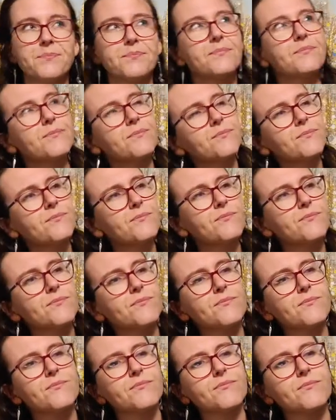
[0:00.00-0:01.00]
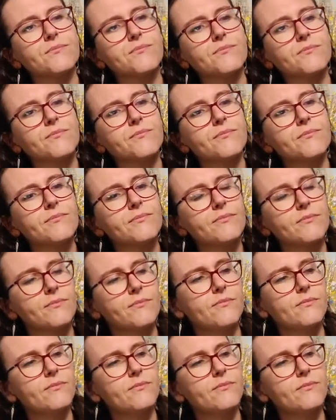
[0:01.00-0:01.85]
Nobody speaks.